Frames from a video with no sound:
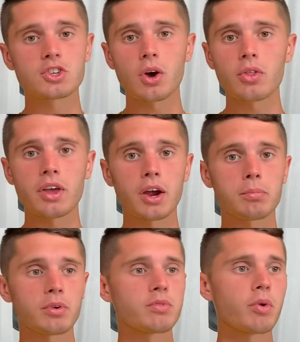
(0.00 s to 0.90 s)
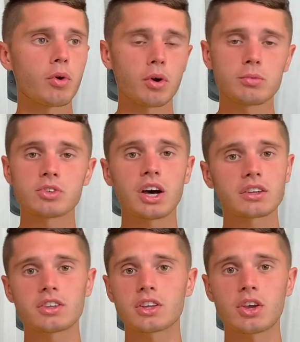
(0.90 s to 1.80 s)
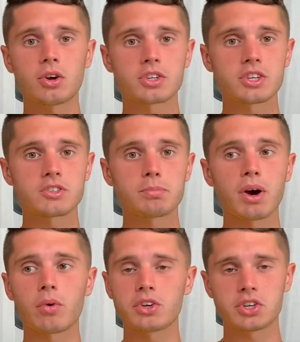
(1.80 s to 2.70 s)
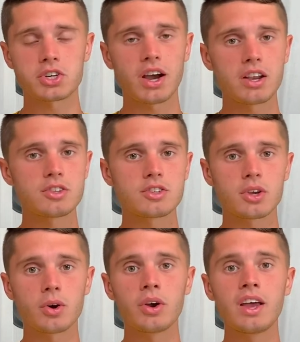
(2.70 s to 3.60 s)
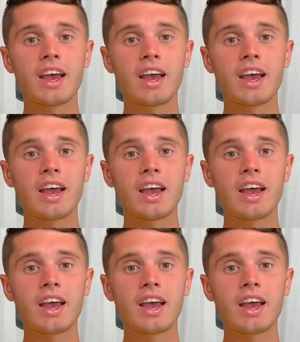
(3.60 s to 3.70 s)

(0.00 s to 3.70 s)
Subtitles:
go there, perform, talk to the coaches about what you're trying to do.